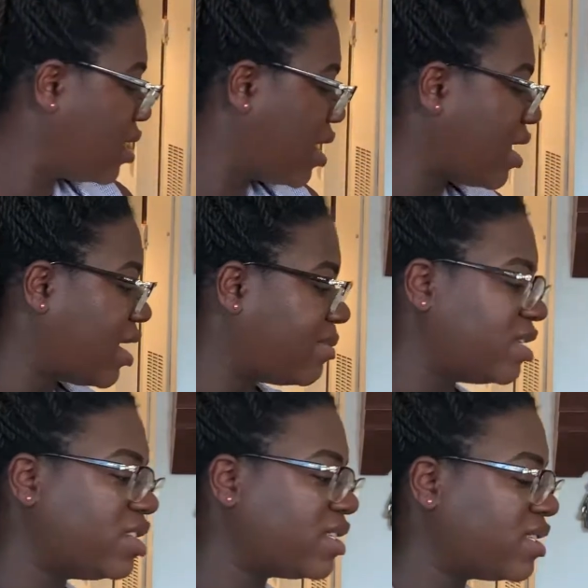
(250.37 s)
It's
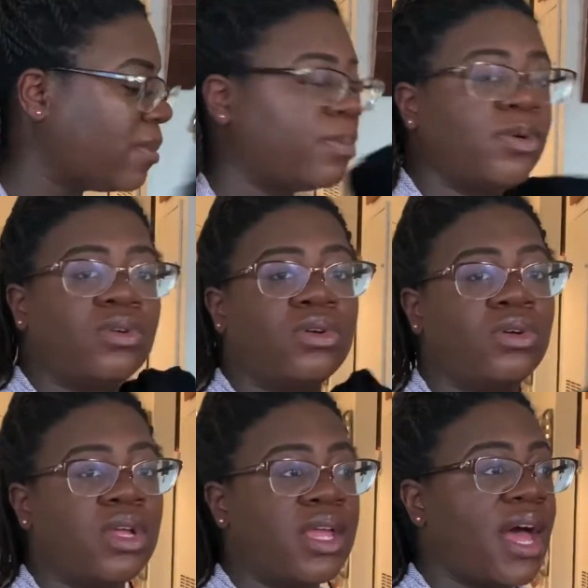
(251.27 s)
just simple.
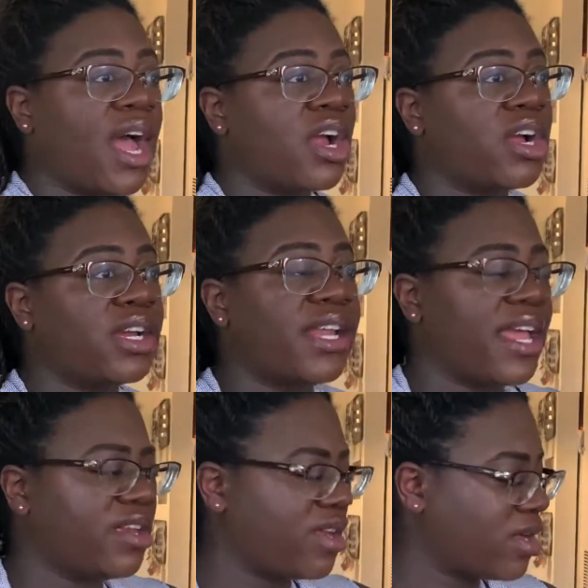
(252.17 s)
I heard that,
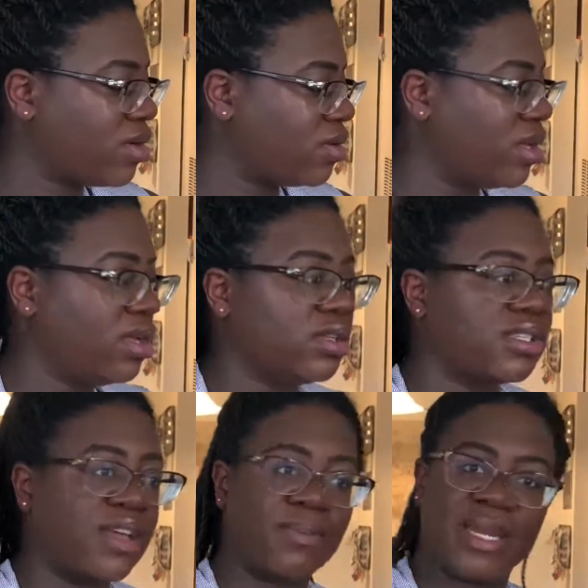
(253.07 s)

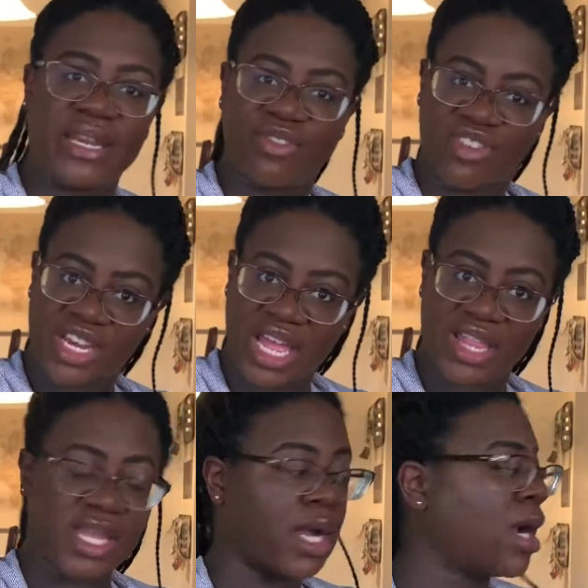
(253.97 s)
stuff be different down
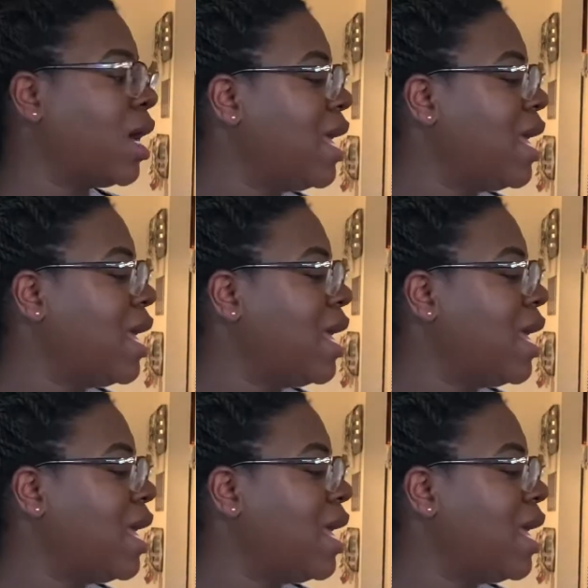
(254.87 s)
there.